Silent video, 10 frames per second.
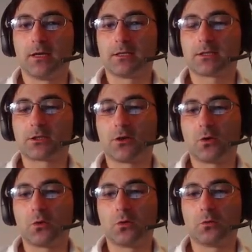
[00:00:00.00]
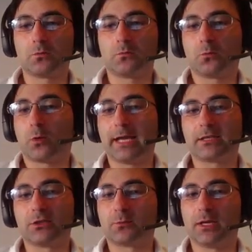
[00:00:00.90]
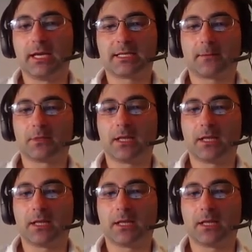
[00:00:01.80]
So white could play something